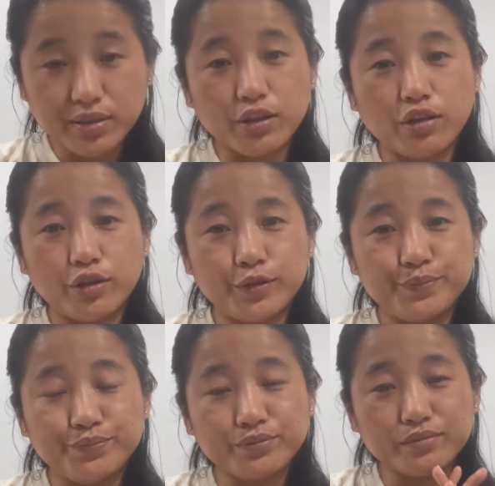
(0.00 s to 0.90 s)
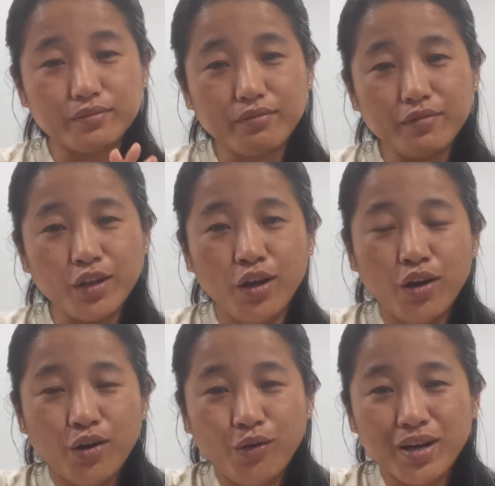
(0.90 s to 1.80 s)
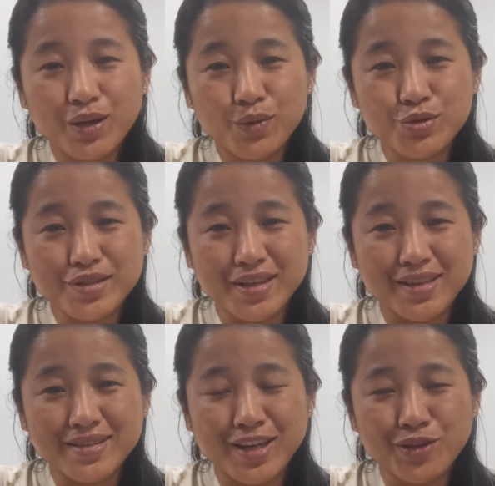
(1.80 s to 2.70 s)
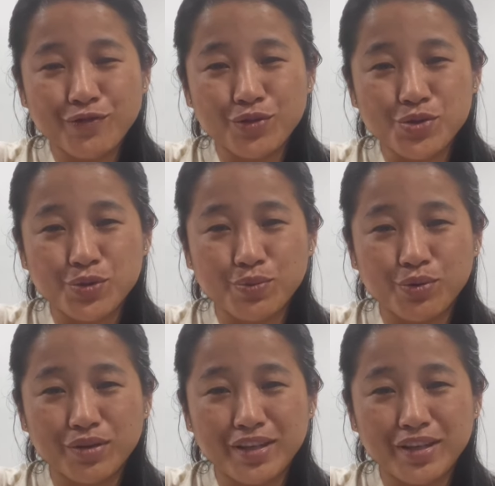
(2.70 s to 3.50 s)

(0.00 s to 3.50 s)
All I want to say is thank you for your support.